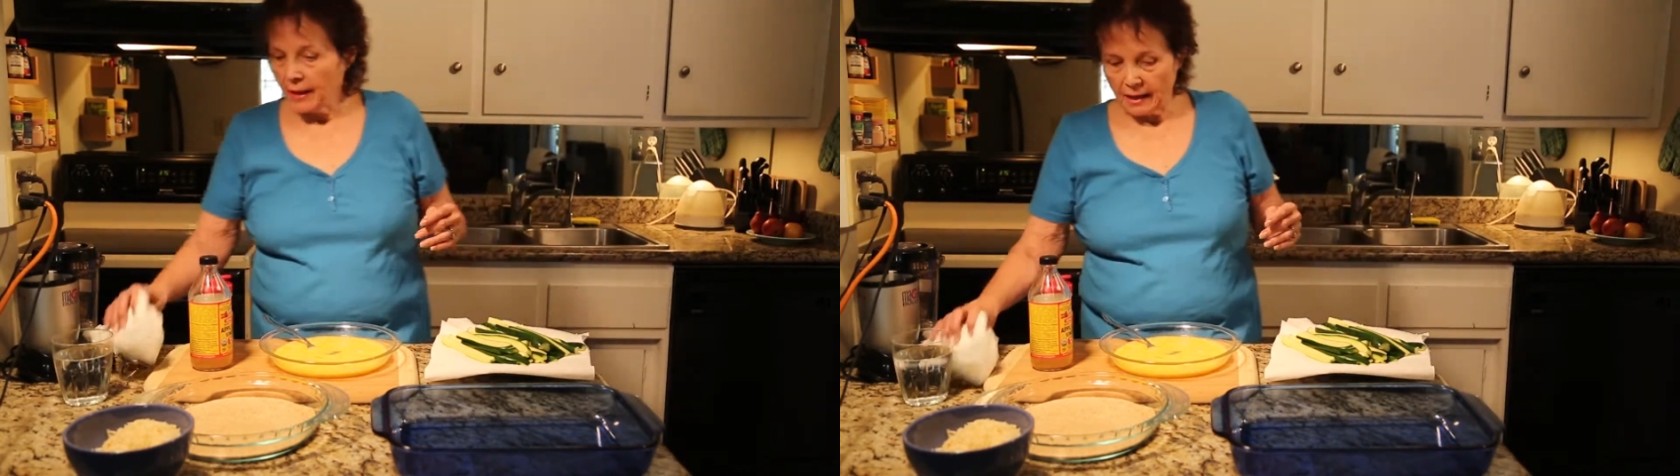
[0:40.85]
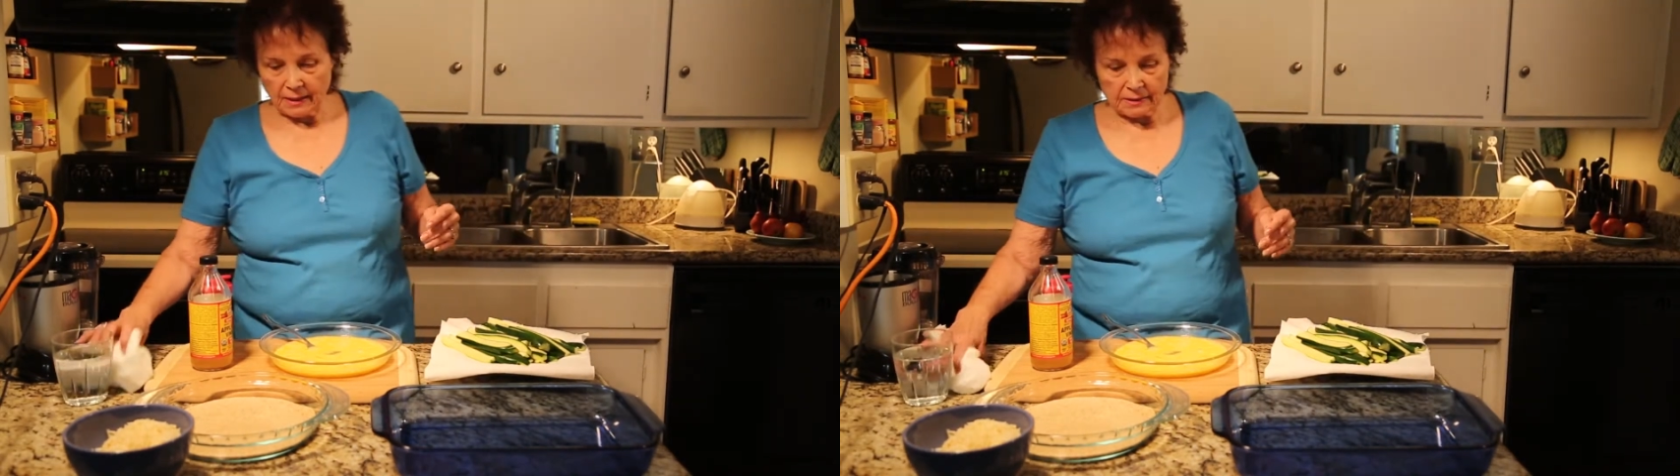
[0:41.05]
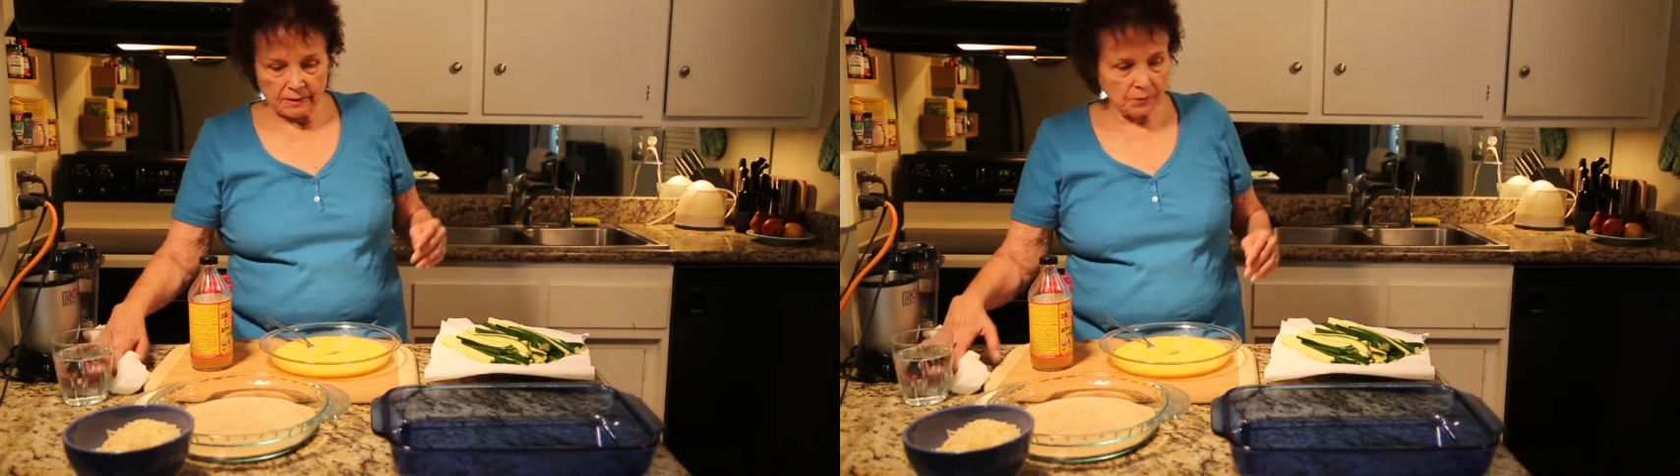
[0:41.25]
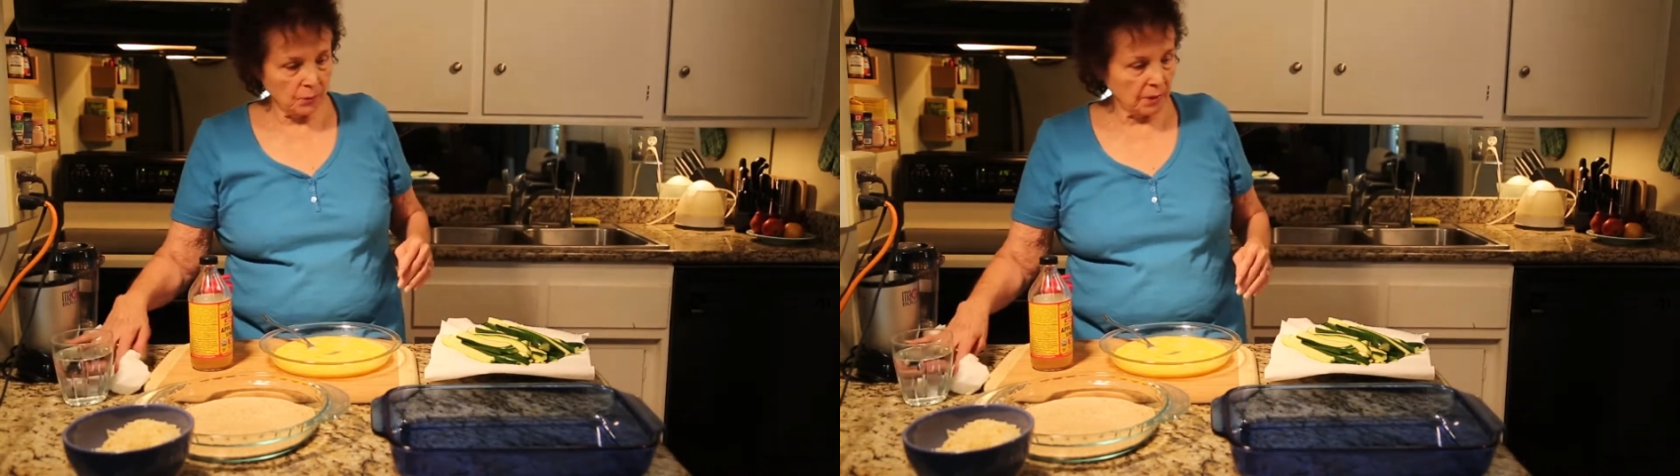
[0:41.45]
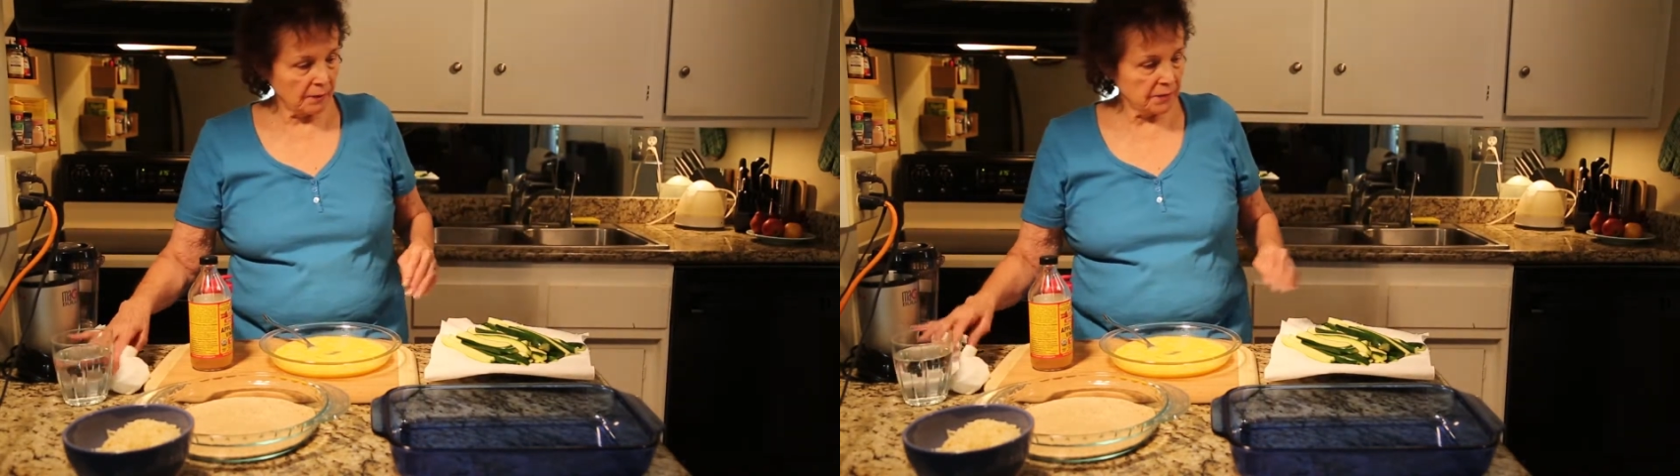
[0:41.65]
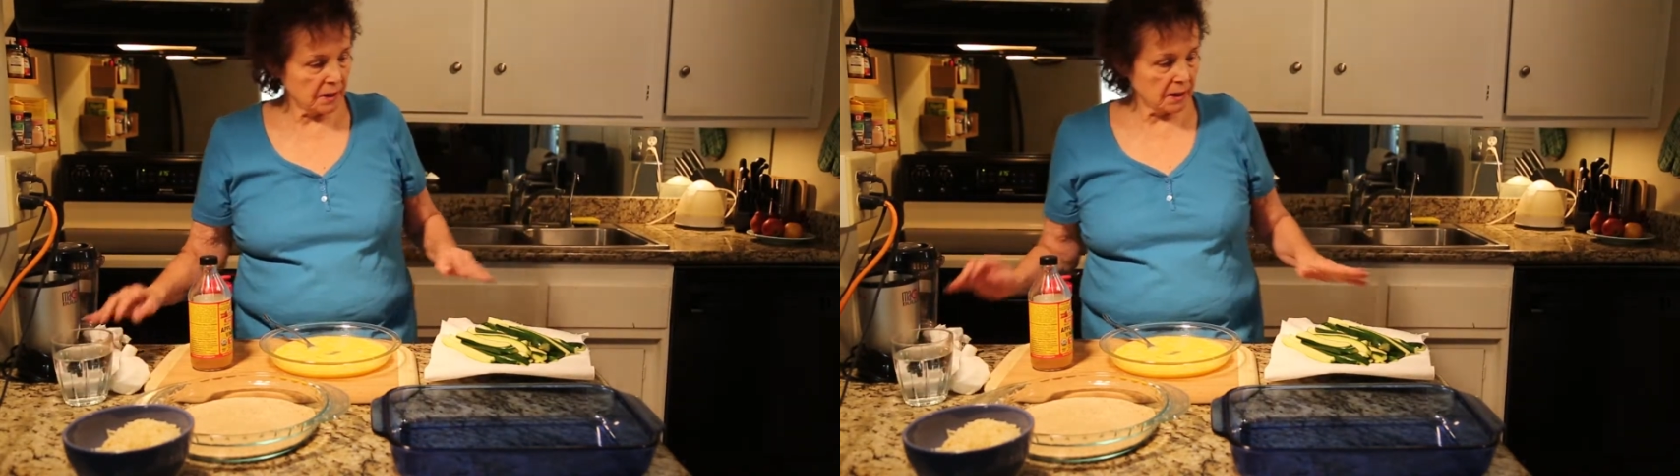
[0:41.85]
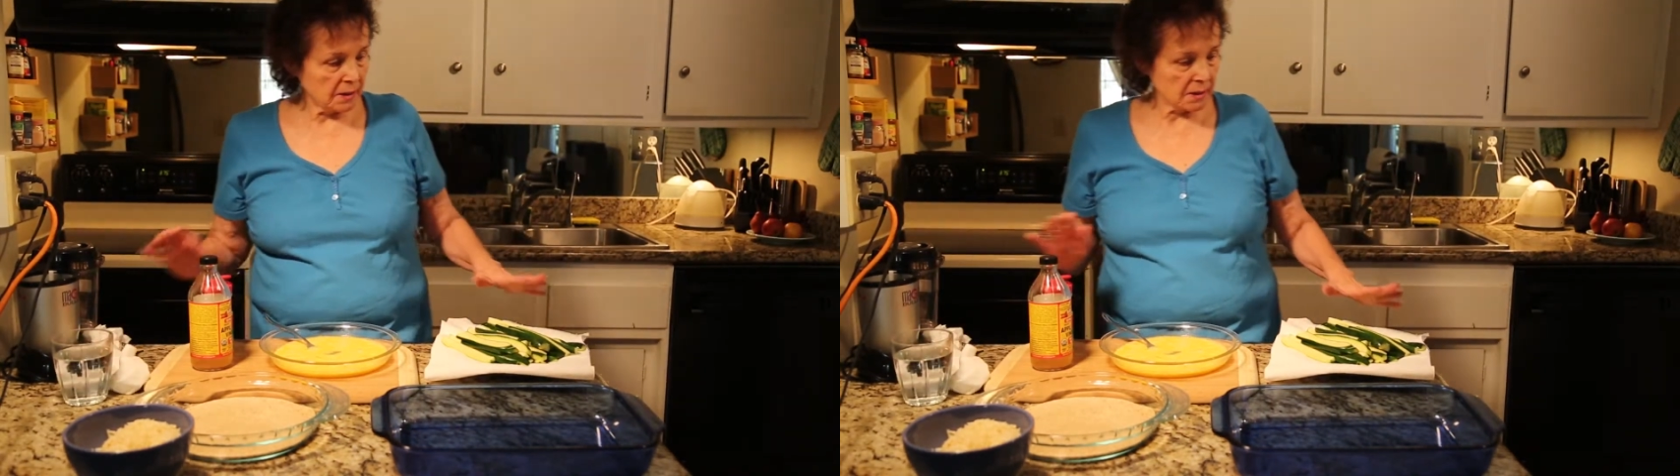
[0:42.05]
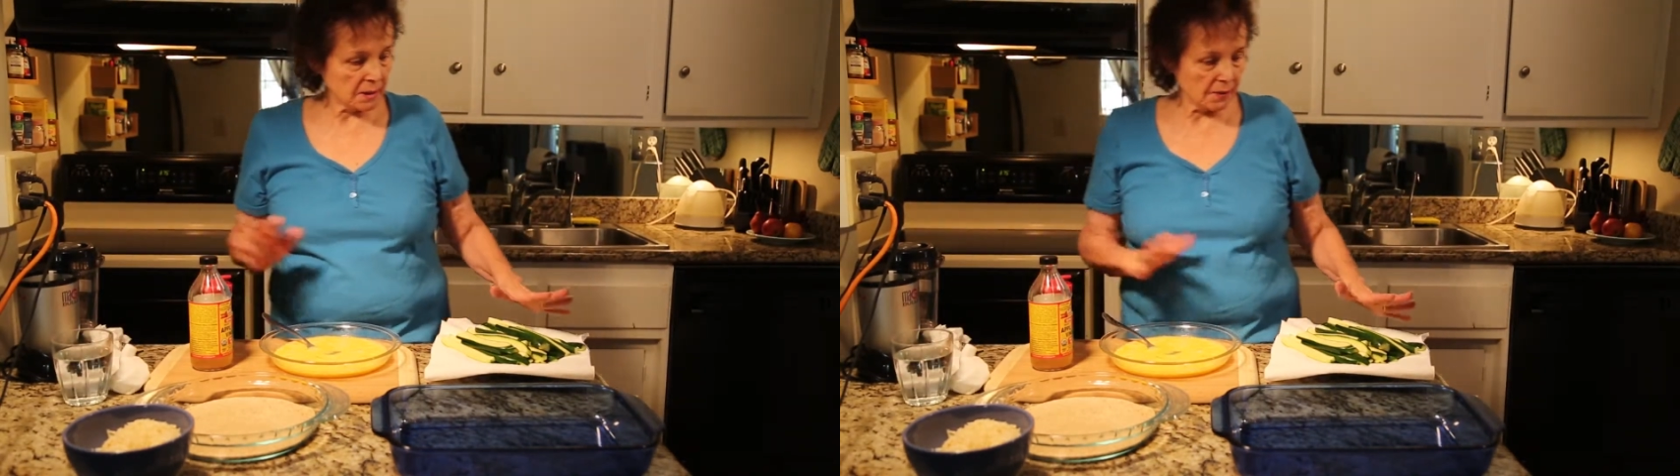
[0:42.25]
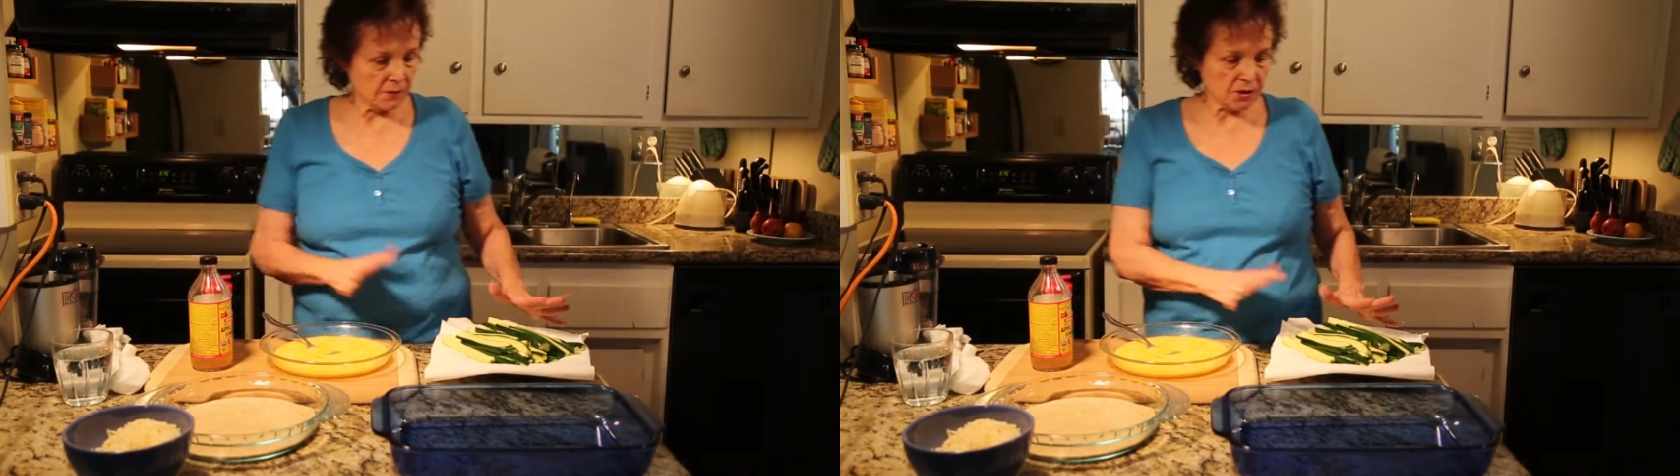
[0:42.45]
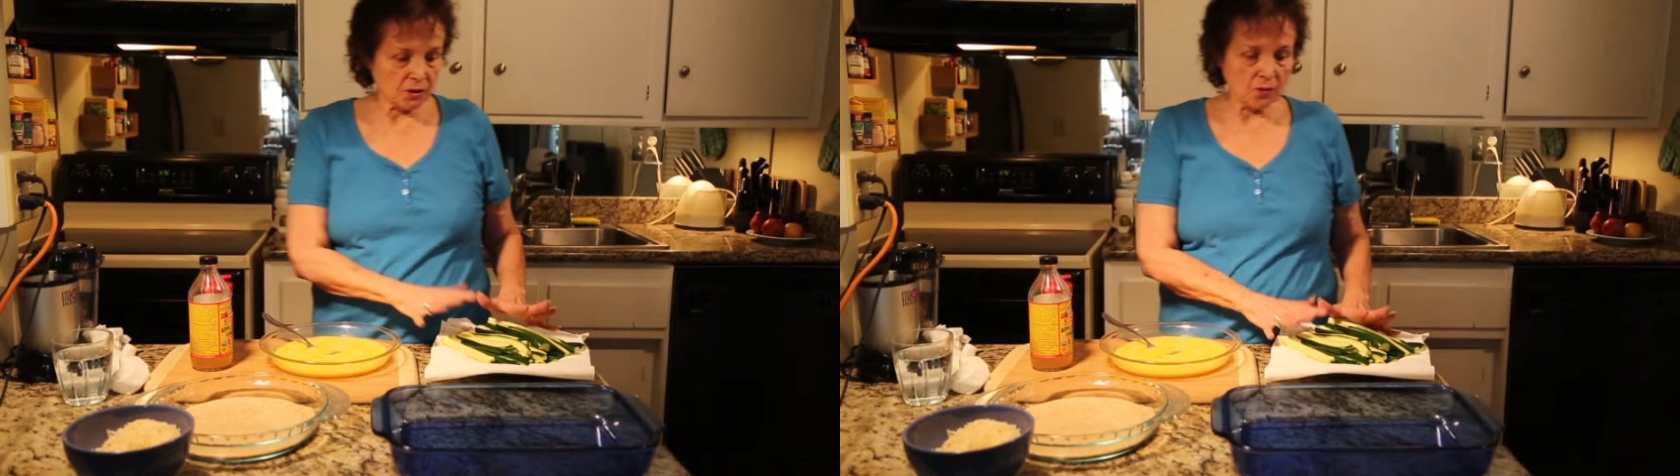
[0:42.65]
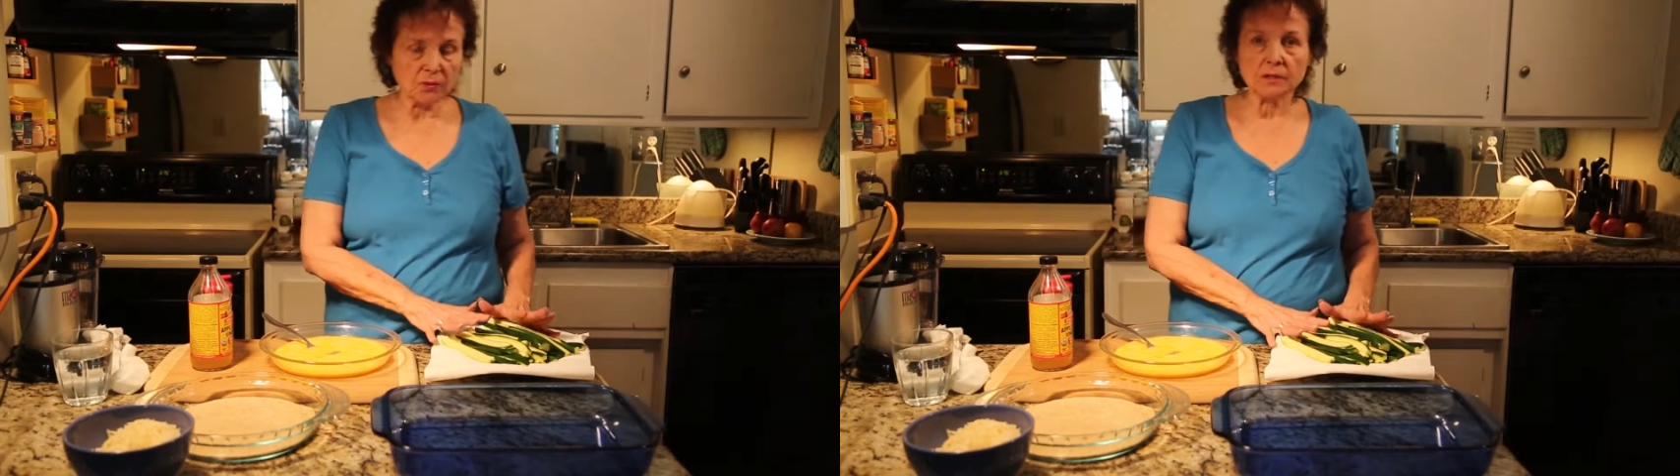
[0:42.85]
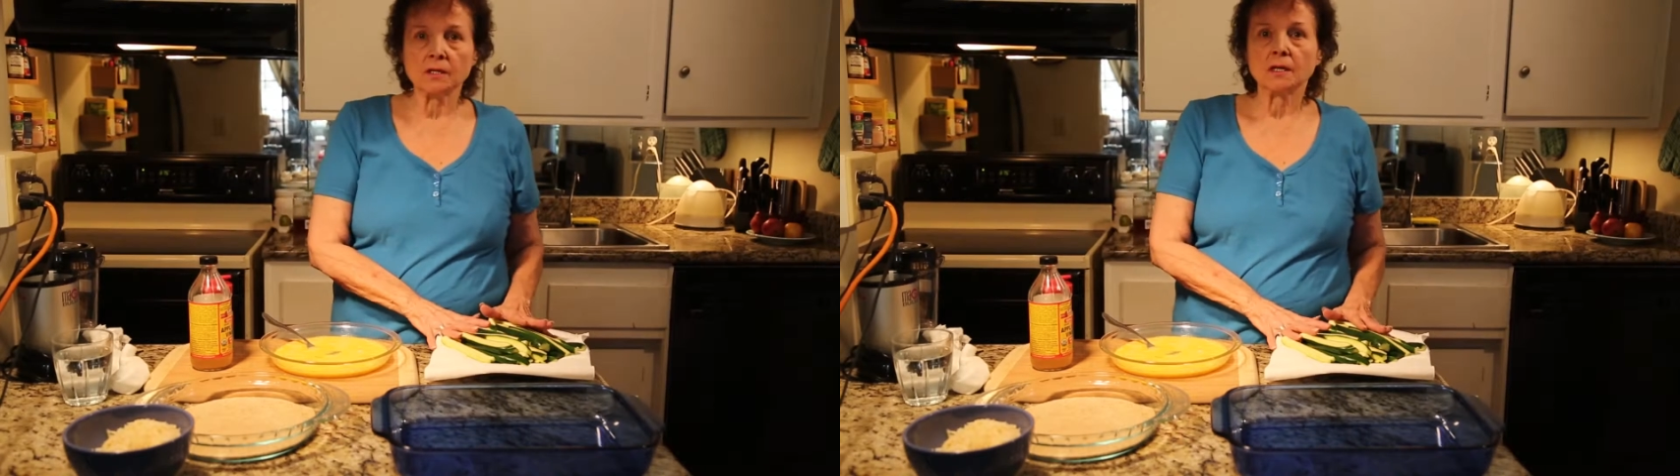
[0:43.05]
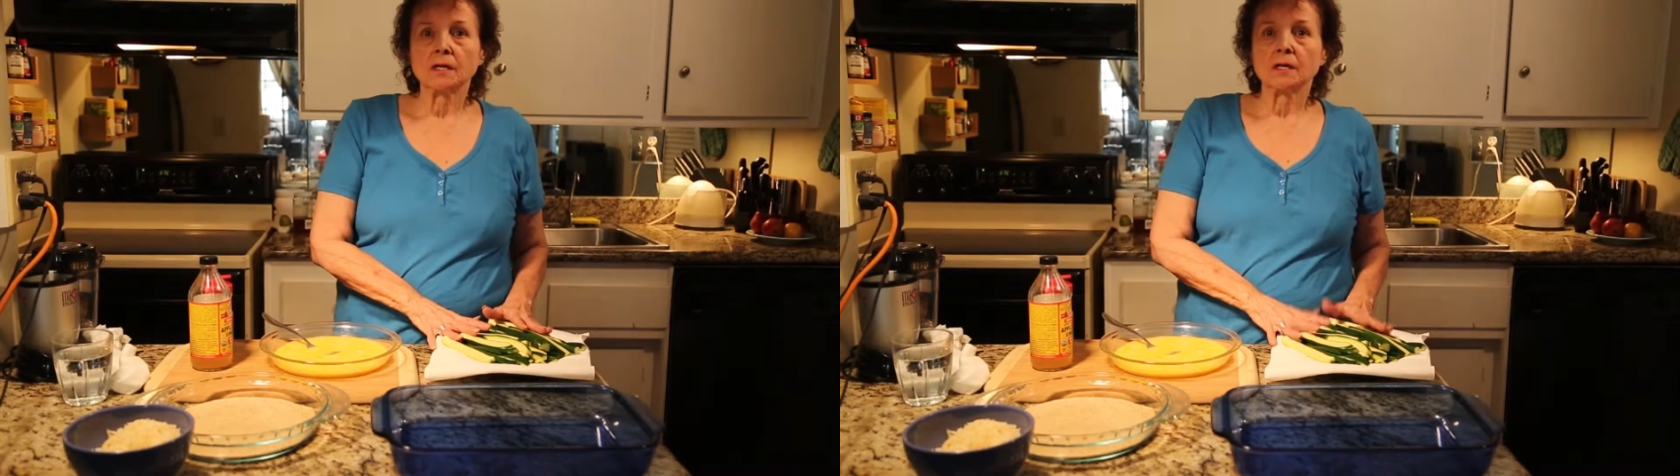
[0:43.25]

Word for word: And what I've done is I've sliced